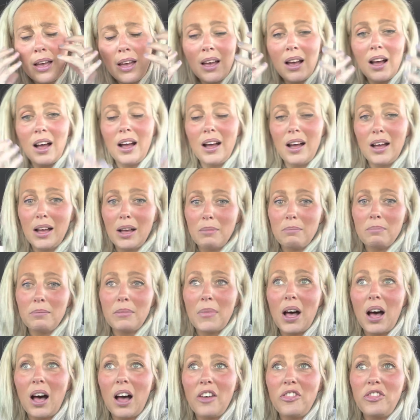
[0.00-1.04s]

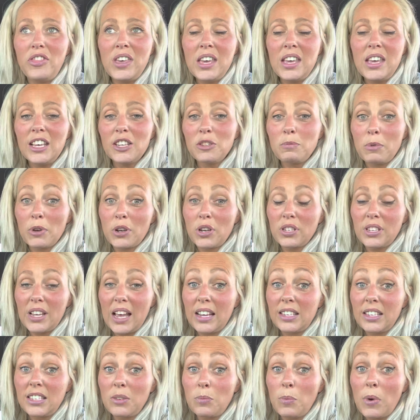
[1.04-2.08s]
I think it's because I
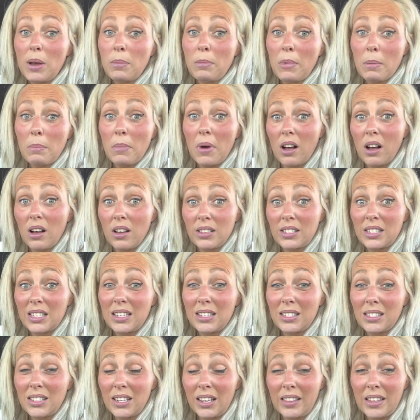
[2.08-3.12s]
had to wear my mask
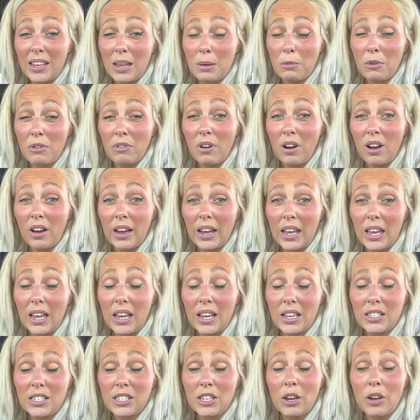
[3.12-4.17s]
inside the MRI.
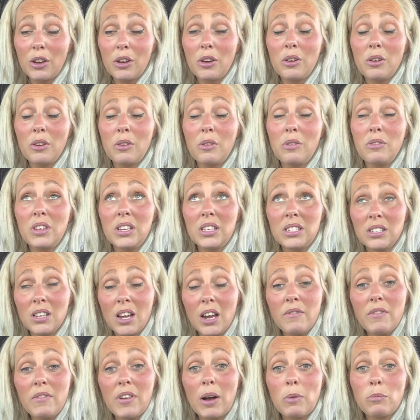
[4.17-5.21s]
So this
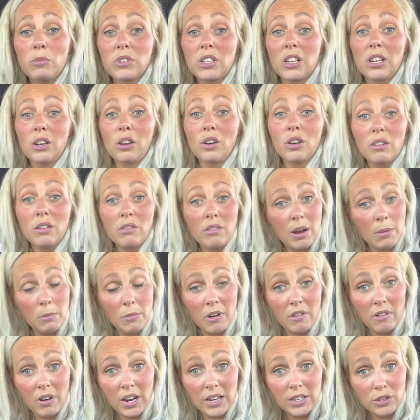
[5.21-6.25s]
time around was a longer
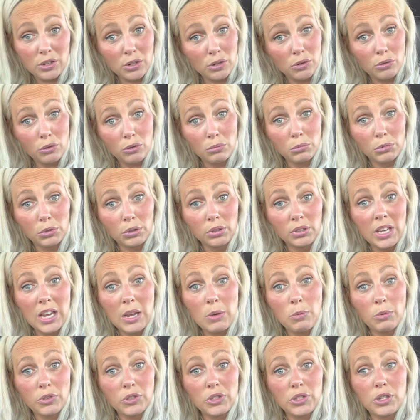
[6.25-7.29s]
MRI to normal. He
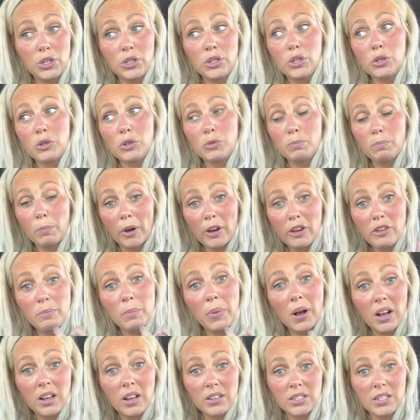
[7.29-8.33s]
wanted to do both
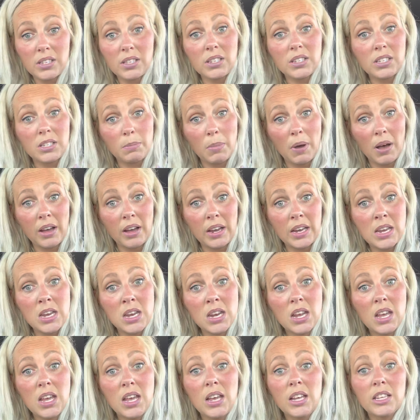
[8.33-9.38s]
parts of the spine,
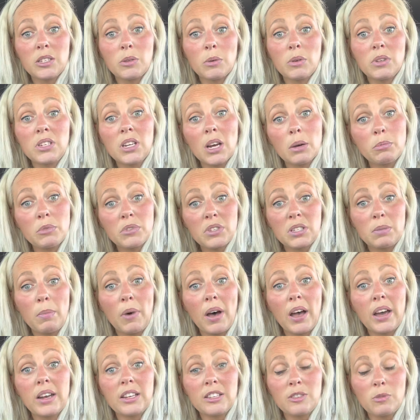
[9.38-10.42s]
so a double
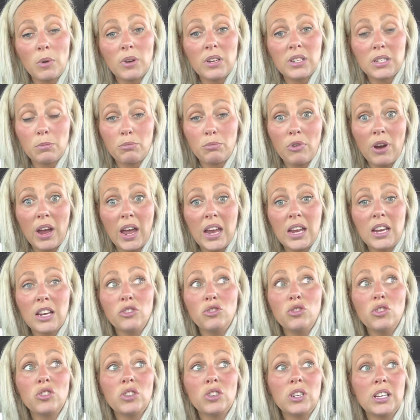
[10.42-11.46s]
spine as well as a brain,
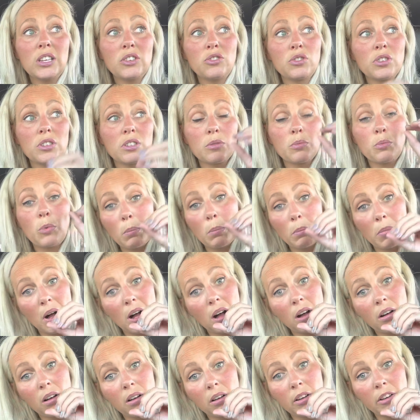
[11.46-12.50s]
and usually it's just one
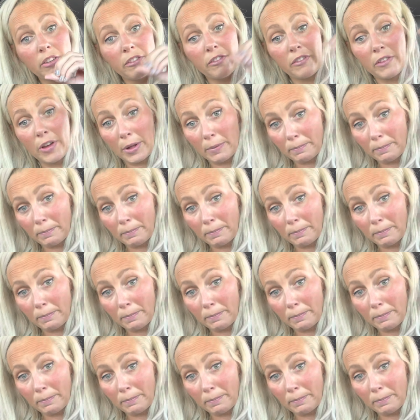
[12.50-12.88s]
part of